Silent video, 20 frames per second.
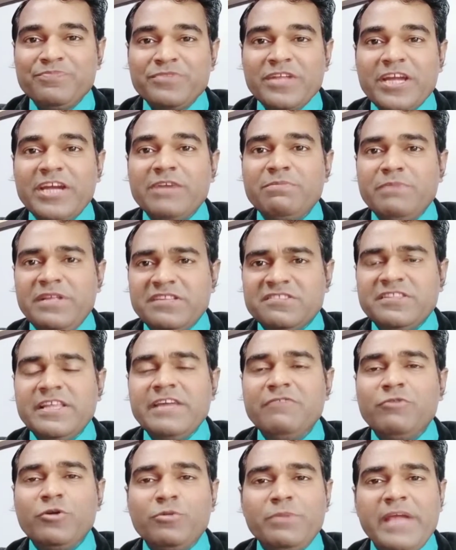It means
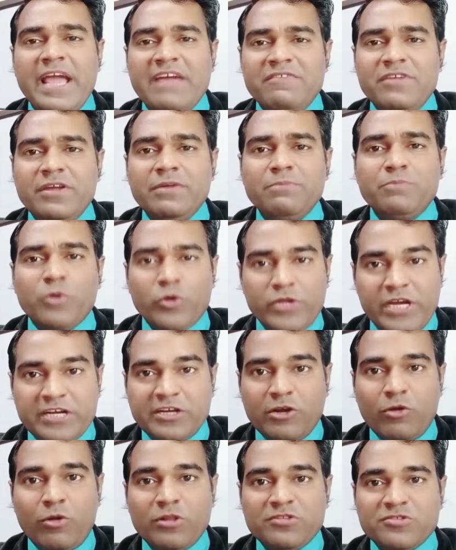they would be having
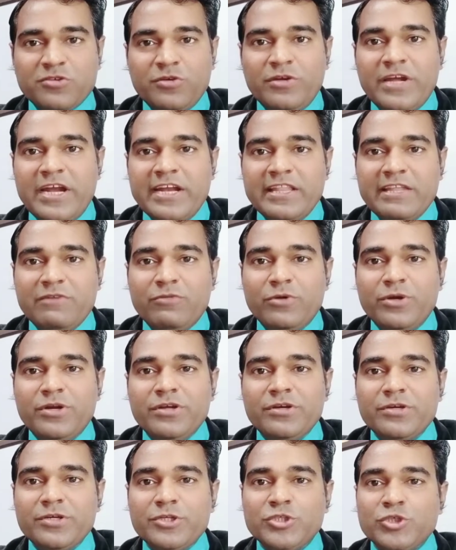projector also, and they
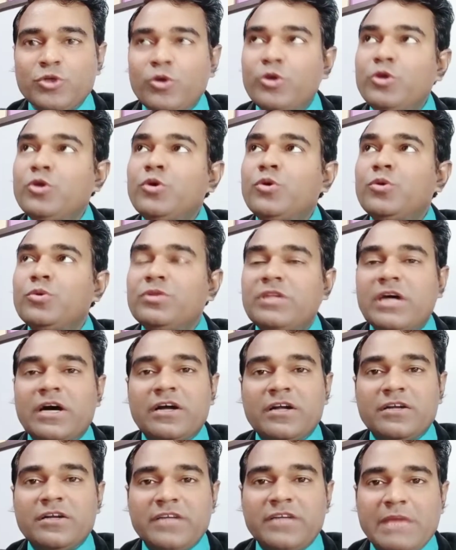would show you
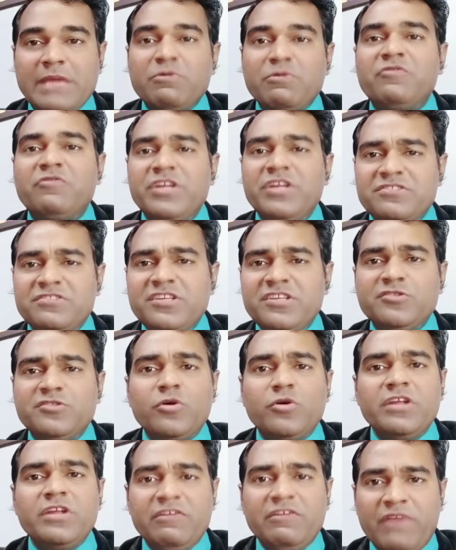the type of disease
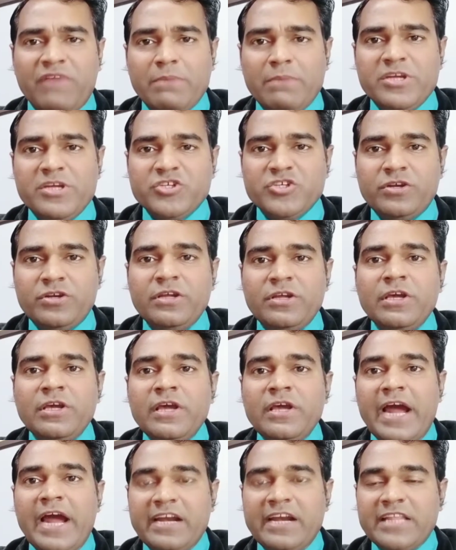or inflammation.
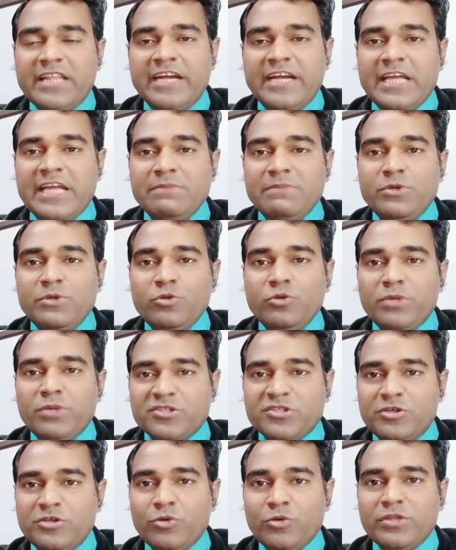At that time you
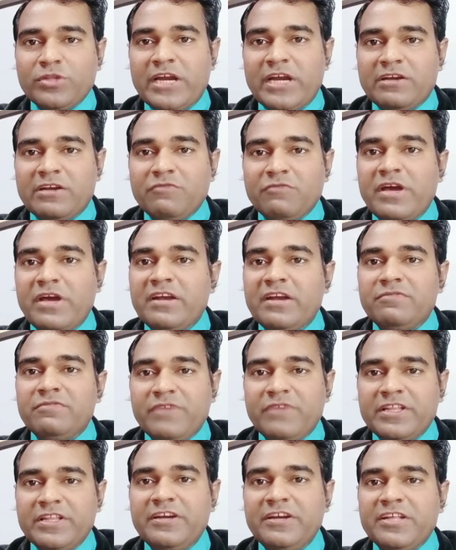must know that
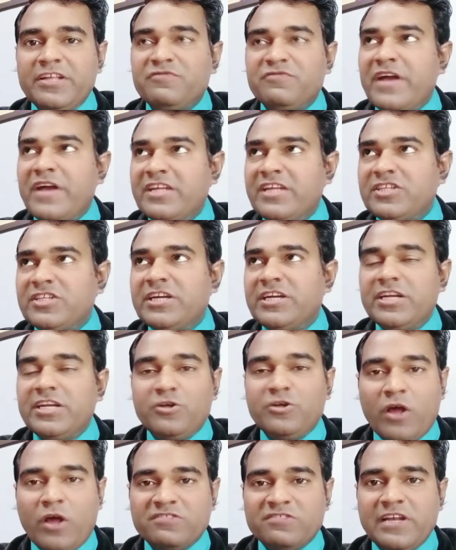whether it is pharyngitis,
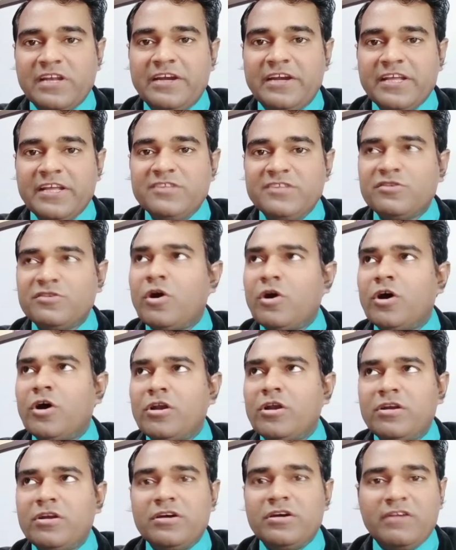tonsillitis, or
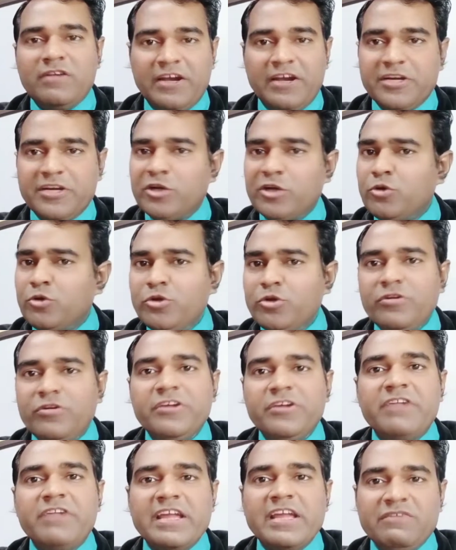related to
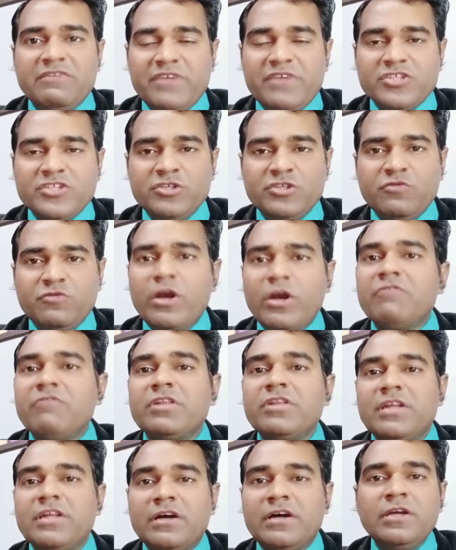urinary tract infections, whatever
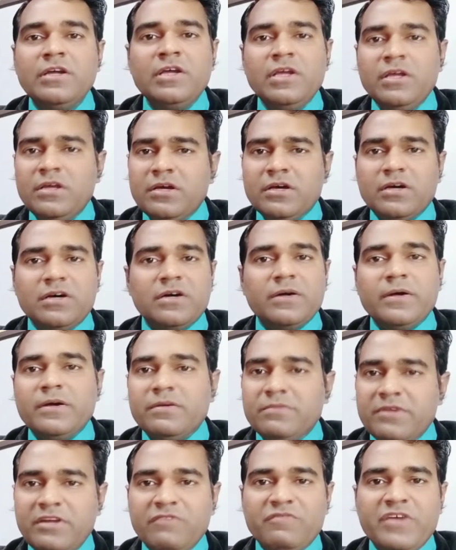
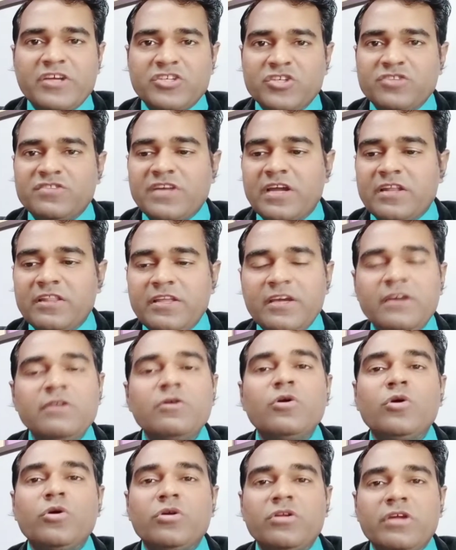the infections are there
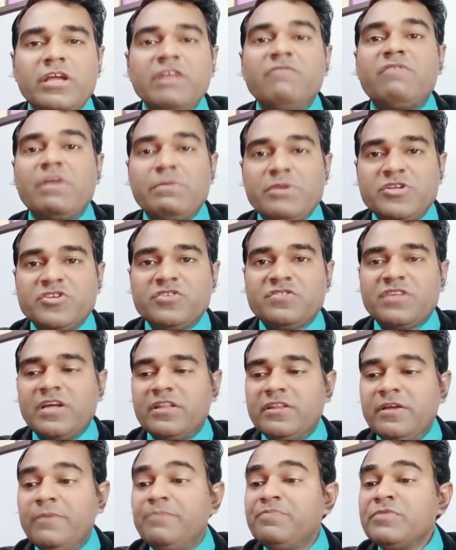or inflammations are there.